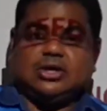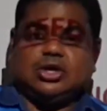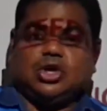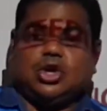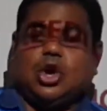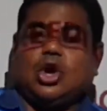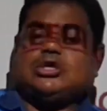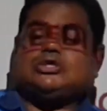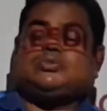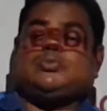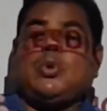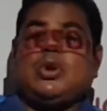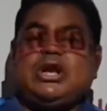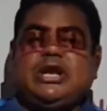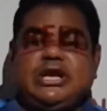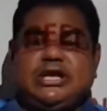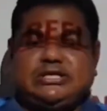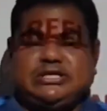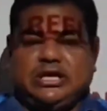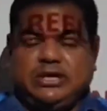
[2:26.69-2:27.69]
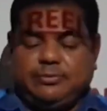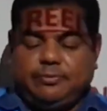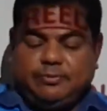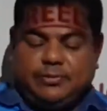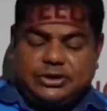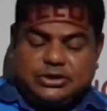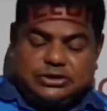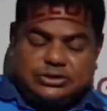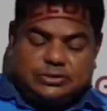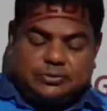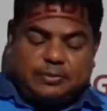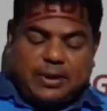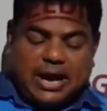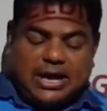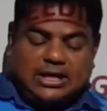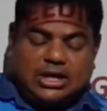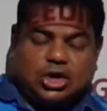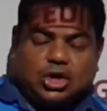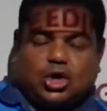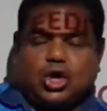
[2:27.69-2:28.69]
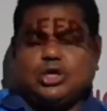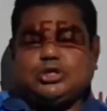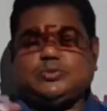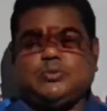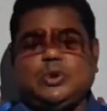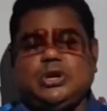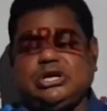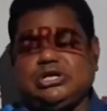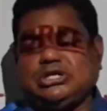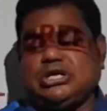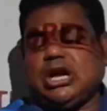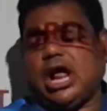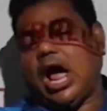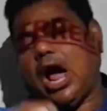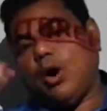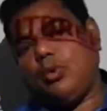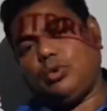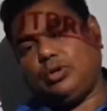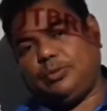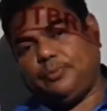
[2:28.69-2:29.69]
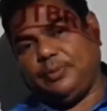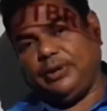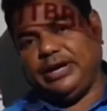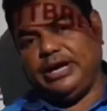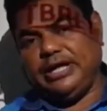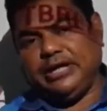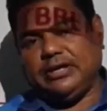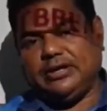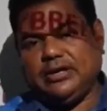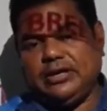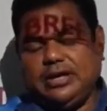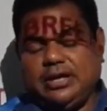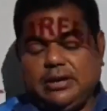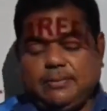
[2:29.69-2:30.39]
cross-pollination, means by the cross-pollination, outbreeding.